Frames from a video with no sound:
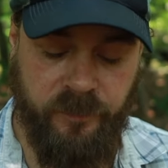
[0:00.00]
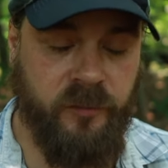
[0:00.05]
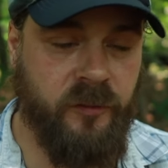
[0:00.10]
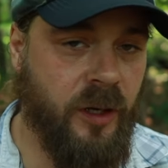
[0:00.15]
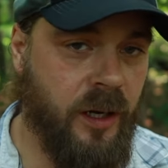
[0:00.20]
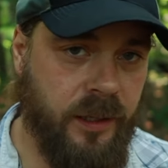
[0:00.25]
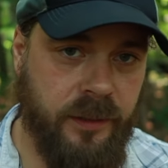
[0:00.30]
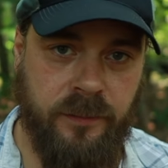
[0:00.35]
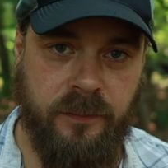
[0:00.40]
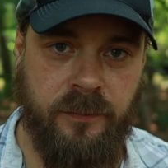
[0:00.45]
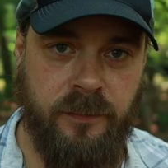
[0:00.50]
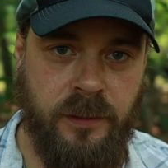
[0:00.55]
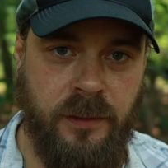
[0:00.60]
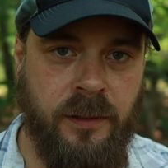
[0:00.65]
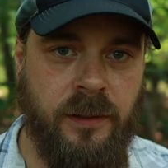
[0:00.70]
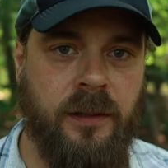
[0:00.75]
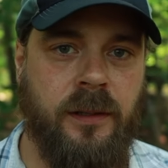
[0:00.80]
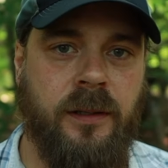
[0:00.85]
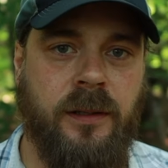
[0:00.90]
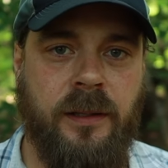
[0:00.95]
Done
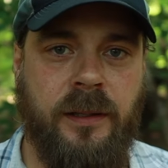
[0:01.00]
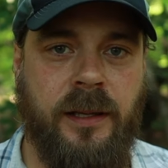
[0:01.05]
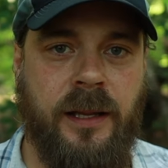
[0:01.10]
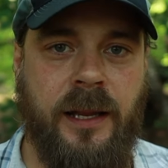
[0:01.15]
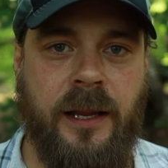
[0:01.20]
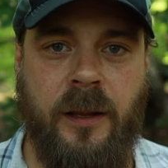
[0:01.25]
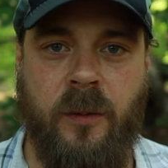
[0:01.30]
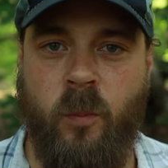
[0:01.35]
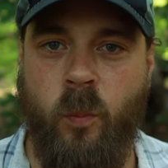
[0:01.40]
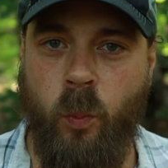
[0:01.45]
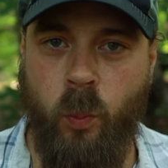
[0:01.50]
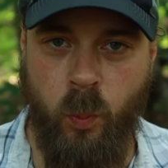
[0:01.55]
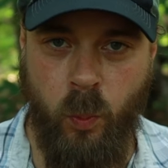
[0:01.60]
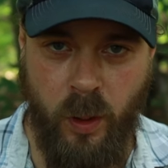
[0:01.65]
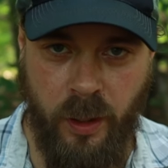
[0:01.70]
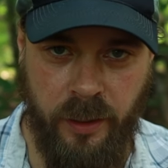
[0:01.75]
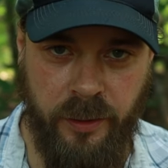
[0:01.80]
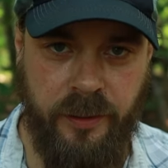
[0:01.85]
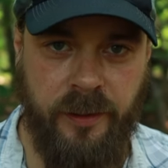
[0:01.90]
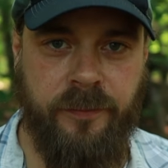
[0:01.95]
and
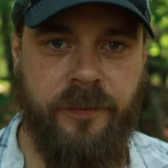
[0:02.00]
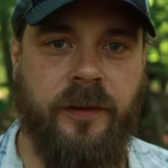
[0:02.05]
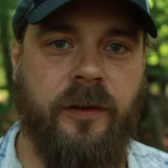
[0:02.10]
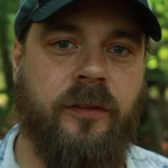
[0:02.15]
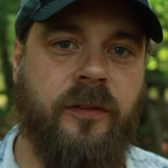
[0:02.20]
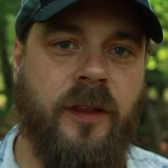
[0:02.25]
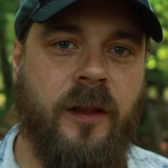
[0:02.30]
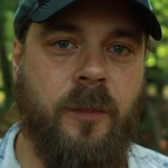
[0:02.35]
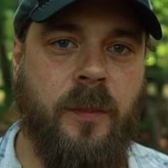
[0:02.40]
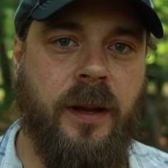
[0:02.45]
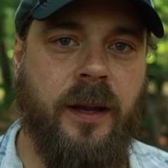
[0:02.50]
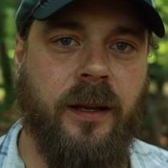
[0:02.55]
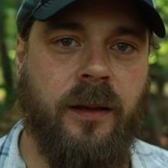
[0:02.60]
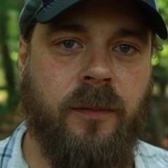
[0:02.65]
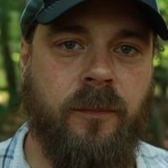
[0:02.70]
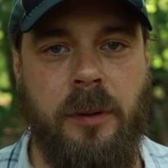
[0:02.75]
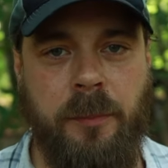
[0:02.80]
what a difference they make.